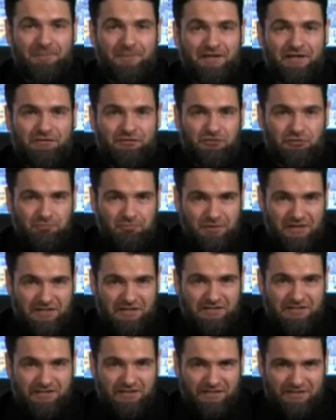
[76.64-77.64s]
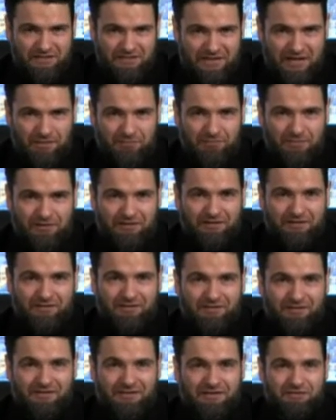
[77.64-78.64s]
gives you peace and contentment
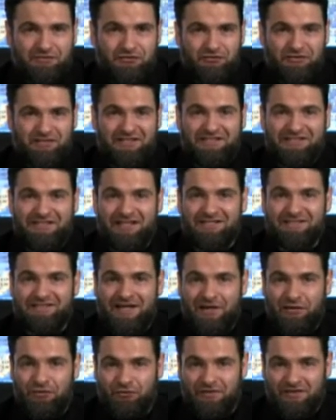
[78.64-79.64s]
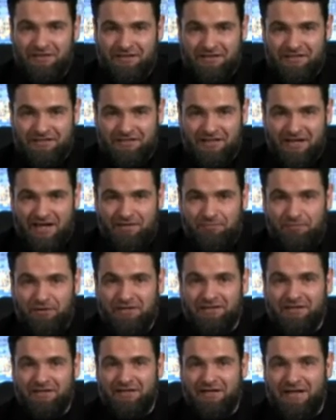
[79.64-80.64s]
gives you success not only in this life, but
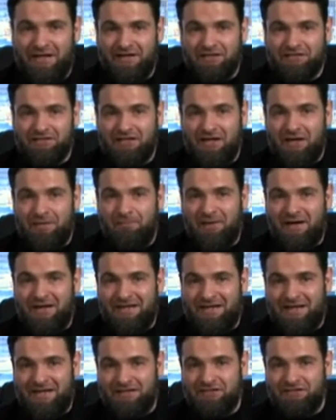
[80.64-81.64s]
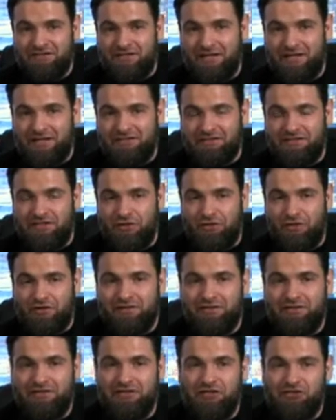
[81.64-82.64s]
in the next. My next guest here on
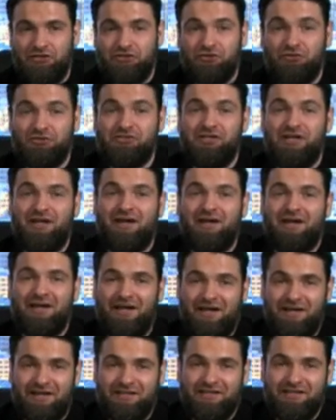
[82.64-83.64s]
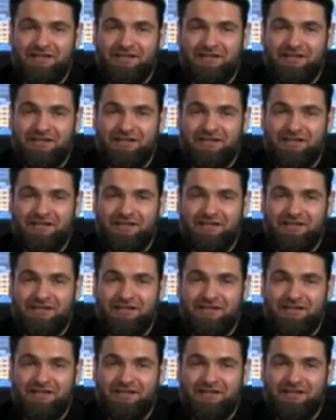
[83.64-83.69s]
The Deen Show, Sheikh Khalid